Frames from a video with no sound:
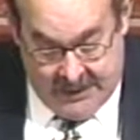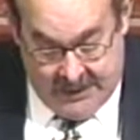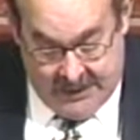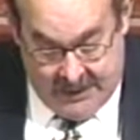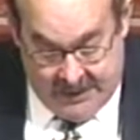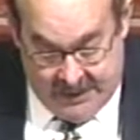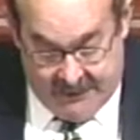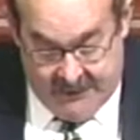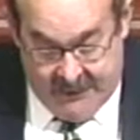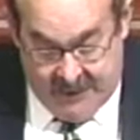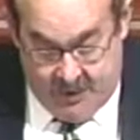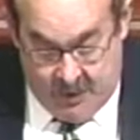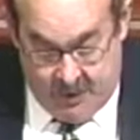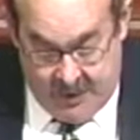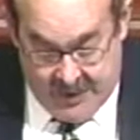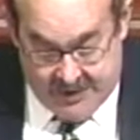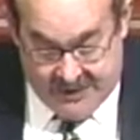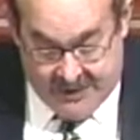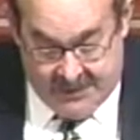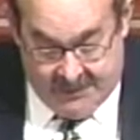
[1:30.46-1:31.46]
Give them
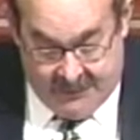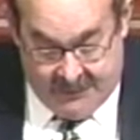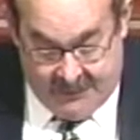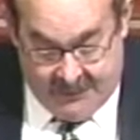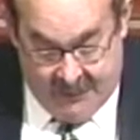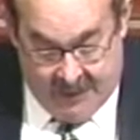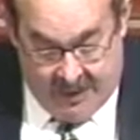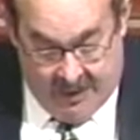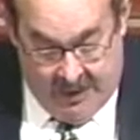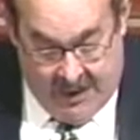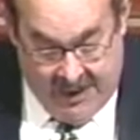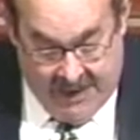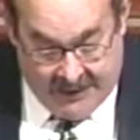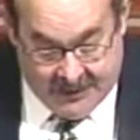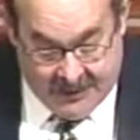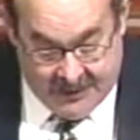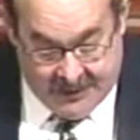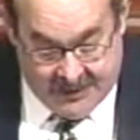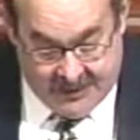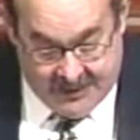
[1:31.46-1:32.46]
wisdom for their
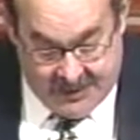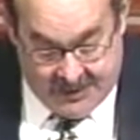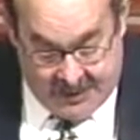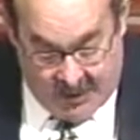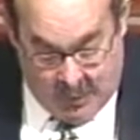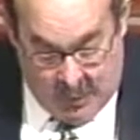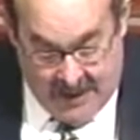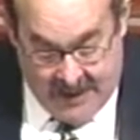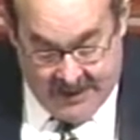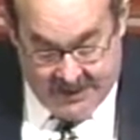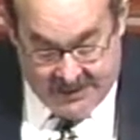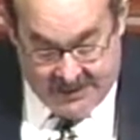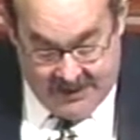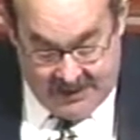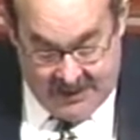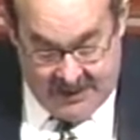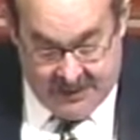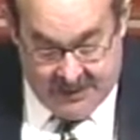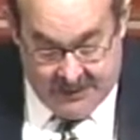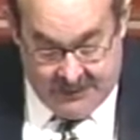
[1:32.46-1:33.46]
actions and grant
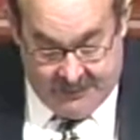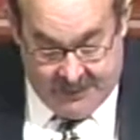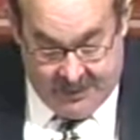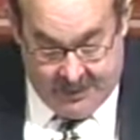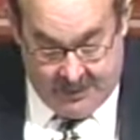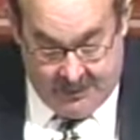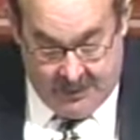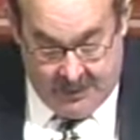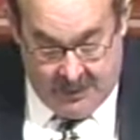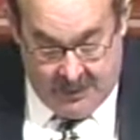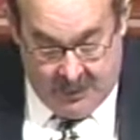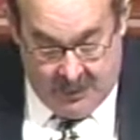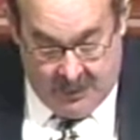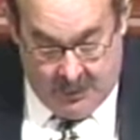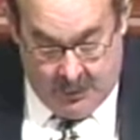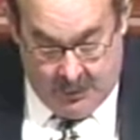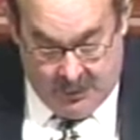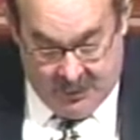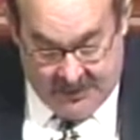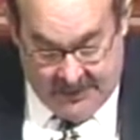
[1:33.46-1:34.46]
to each of them,
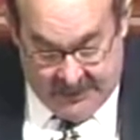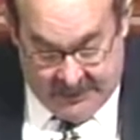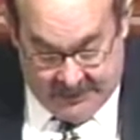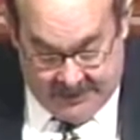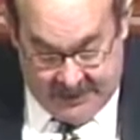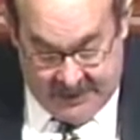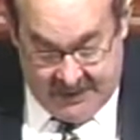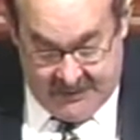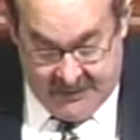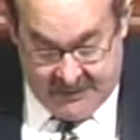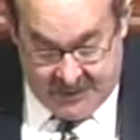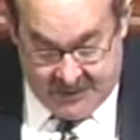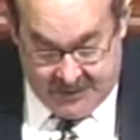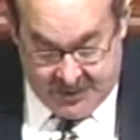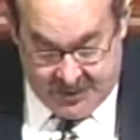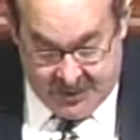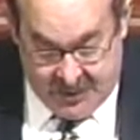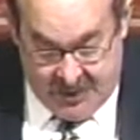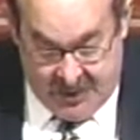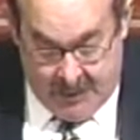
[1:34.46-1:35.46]
when they leave
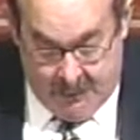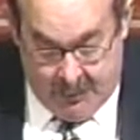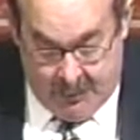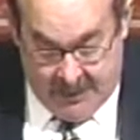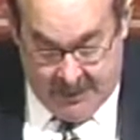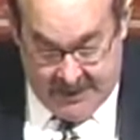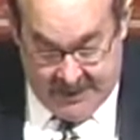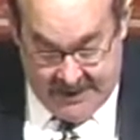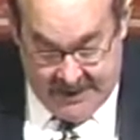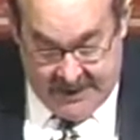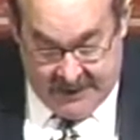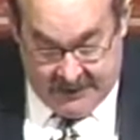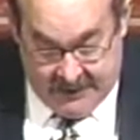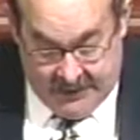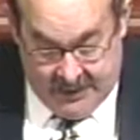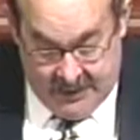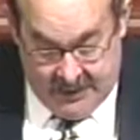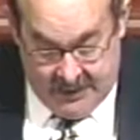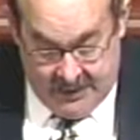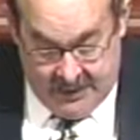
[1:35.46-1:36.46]
this chamber
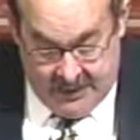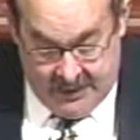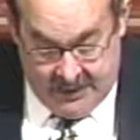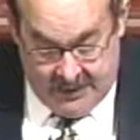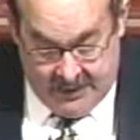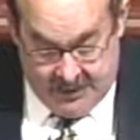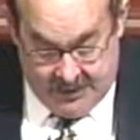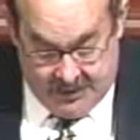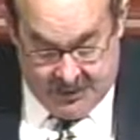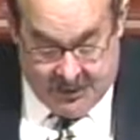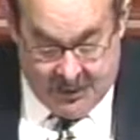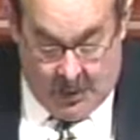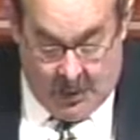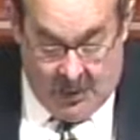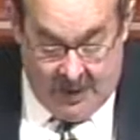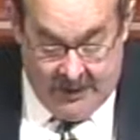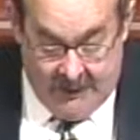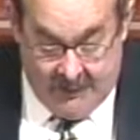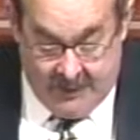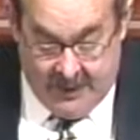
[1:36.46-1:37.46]
daily, the
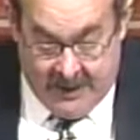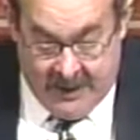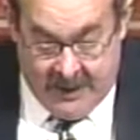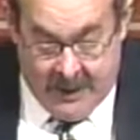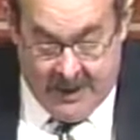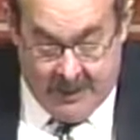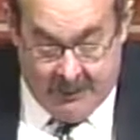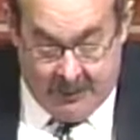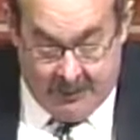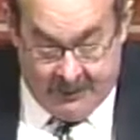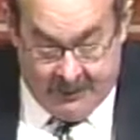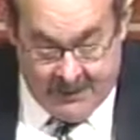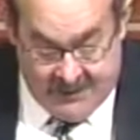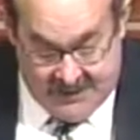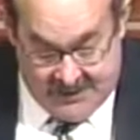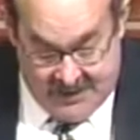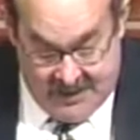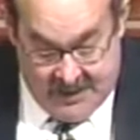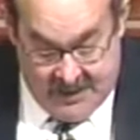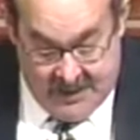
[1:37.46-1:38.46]
joy of being able to
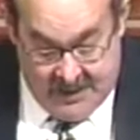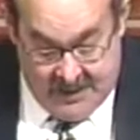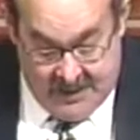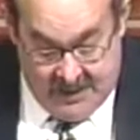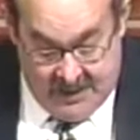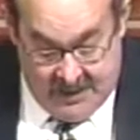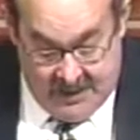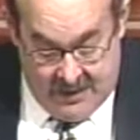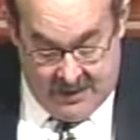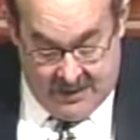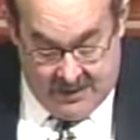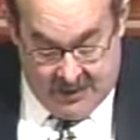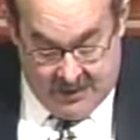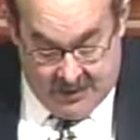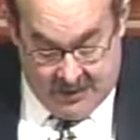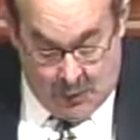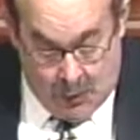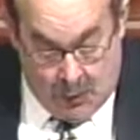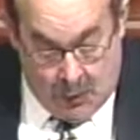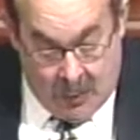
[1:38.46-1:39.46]
say
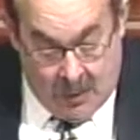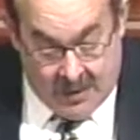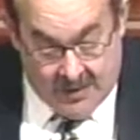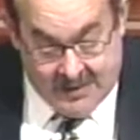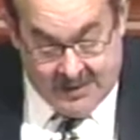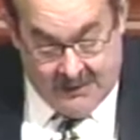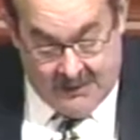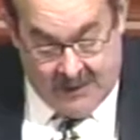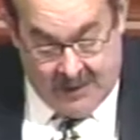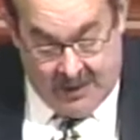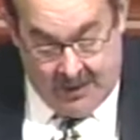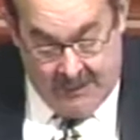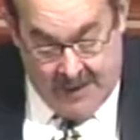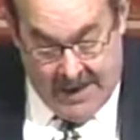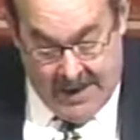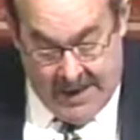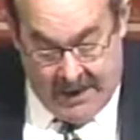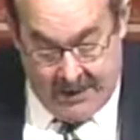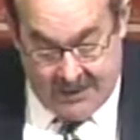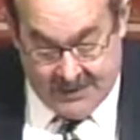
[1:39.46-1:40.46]
that the words of their
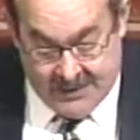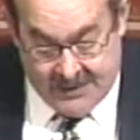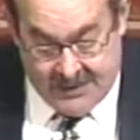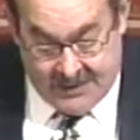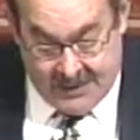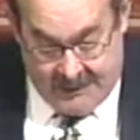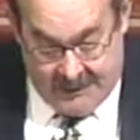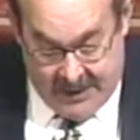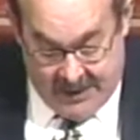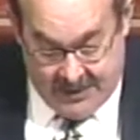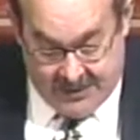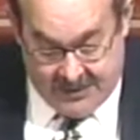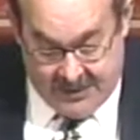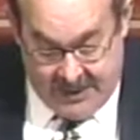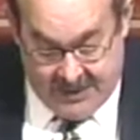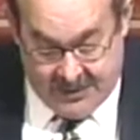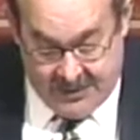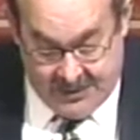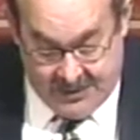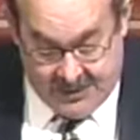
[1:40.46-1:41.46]
mouths and the
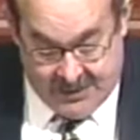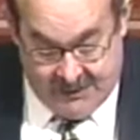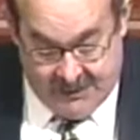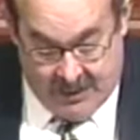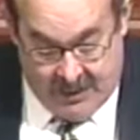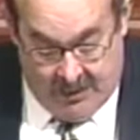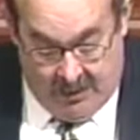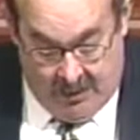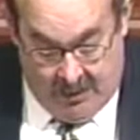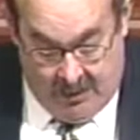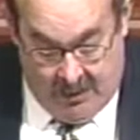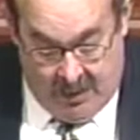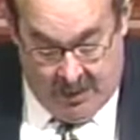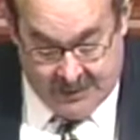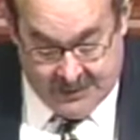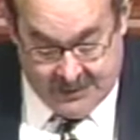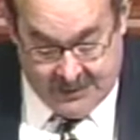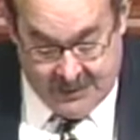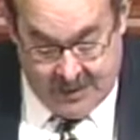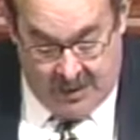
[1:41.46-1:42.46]
meditations of their
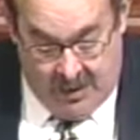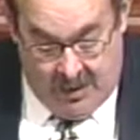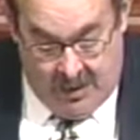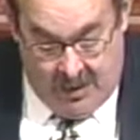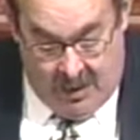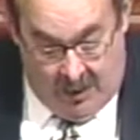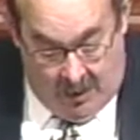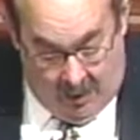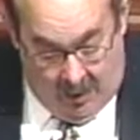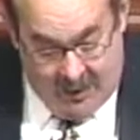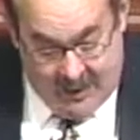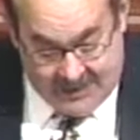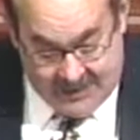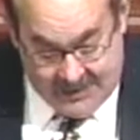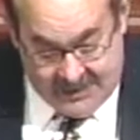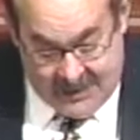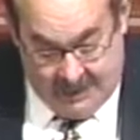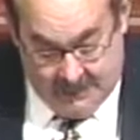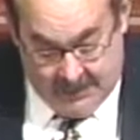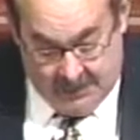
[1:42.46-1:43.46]
hearts are
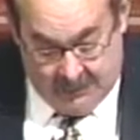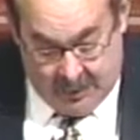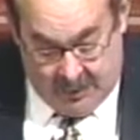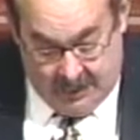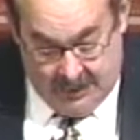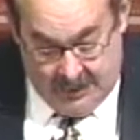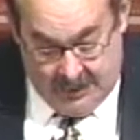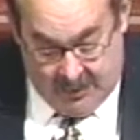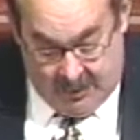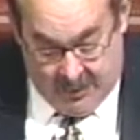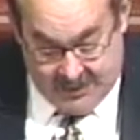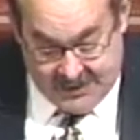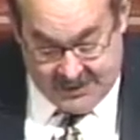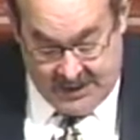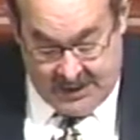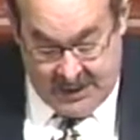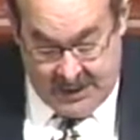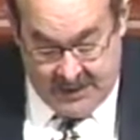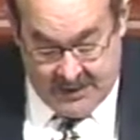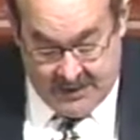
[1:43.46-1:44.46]
acceptable in your
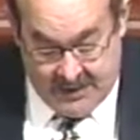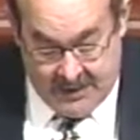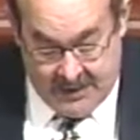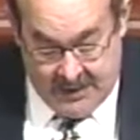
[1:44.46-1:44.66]
sight,